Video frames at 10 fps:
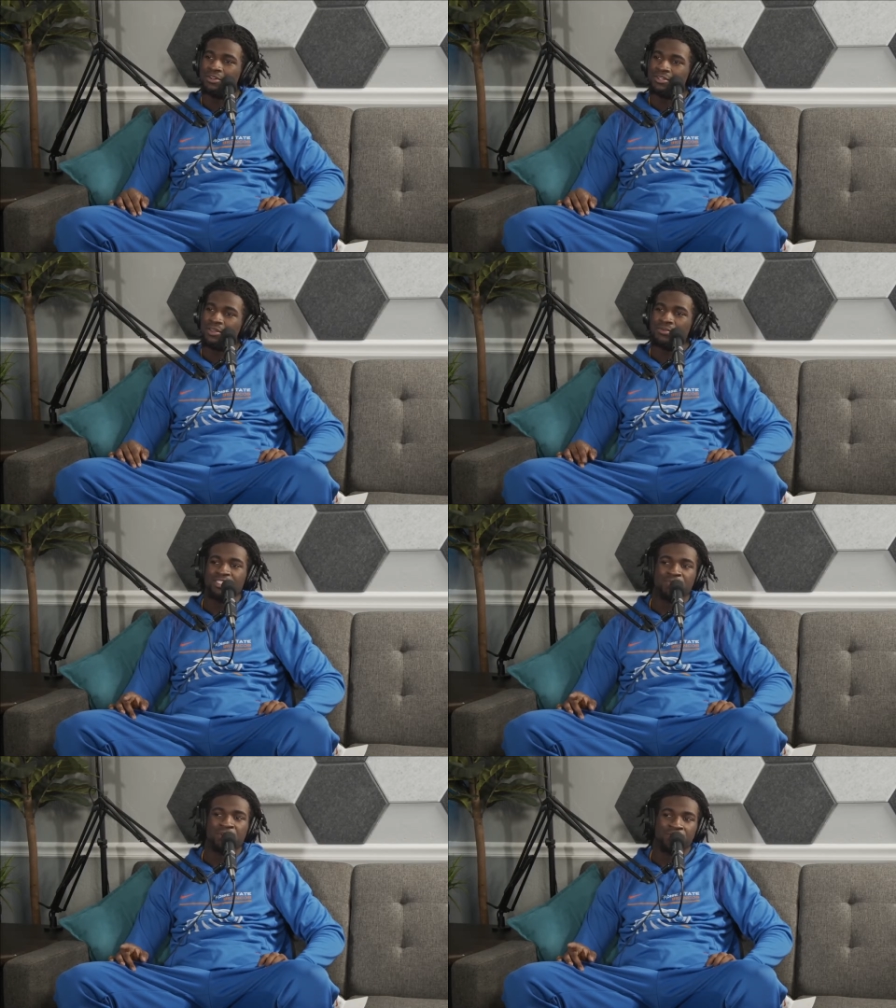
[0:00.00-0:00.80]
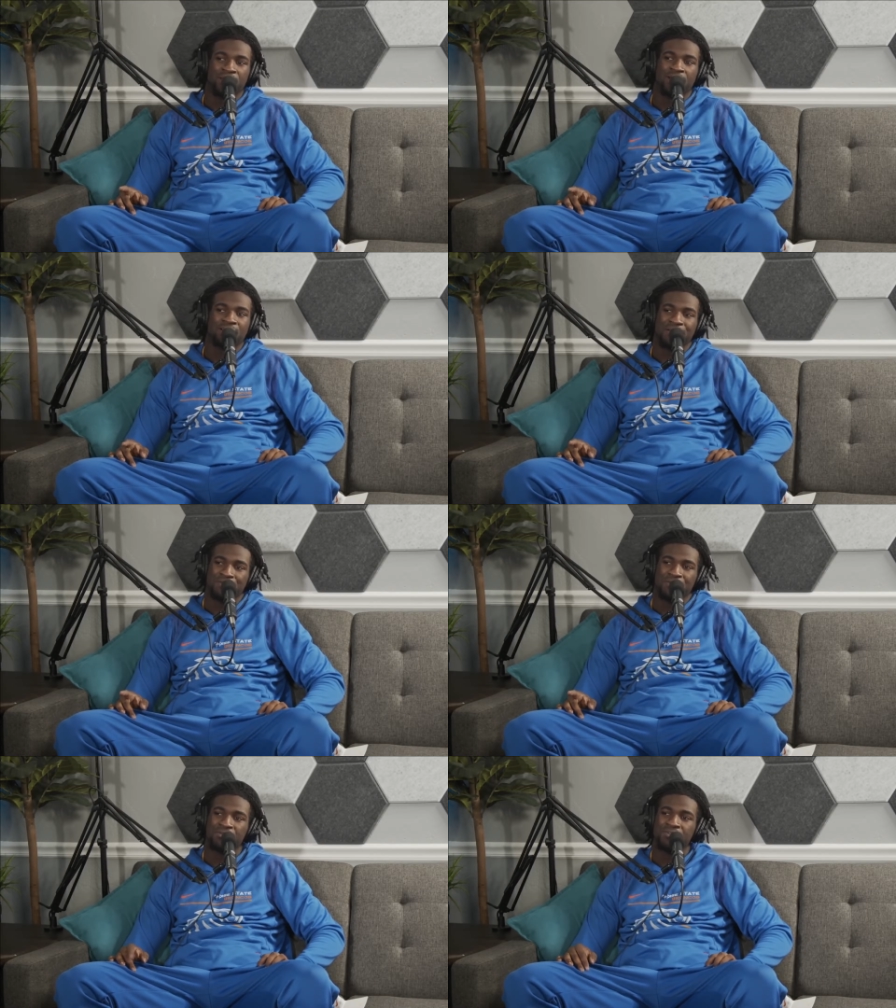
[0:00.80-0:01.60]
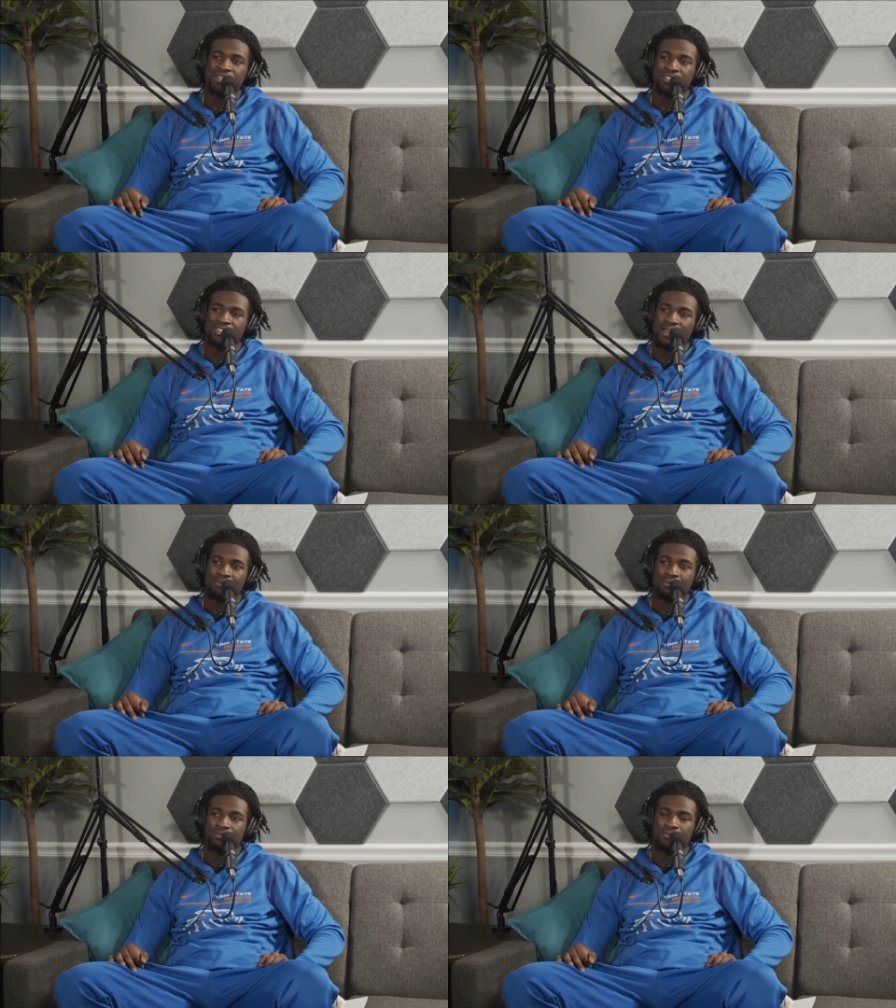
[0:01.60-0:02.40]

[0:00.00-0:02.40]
They wouldn't just put him back there for no reason, just have him